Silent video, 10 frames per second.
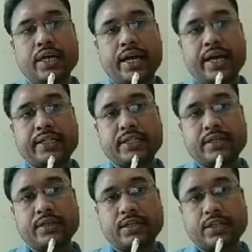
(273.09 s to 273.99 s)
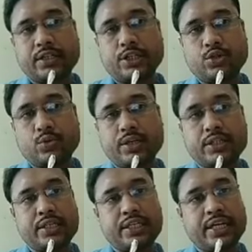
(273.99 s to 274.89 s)
and 13 into 1,
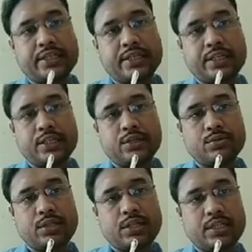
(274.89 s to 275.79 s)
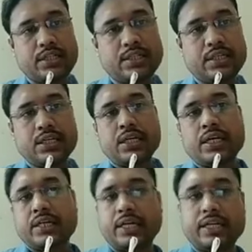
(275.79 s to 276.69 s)
13, and 13 into 3, it is
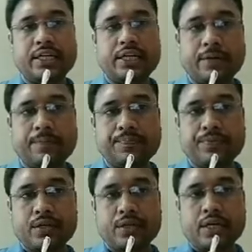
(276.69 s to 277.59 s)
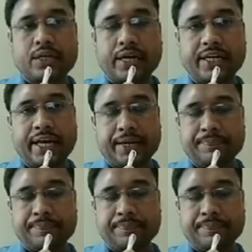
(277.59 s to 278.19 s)
13 here. 39.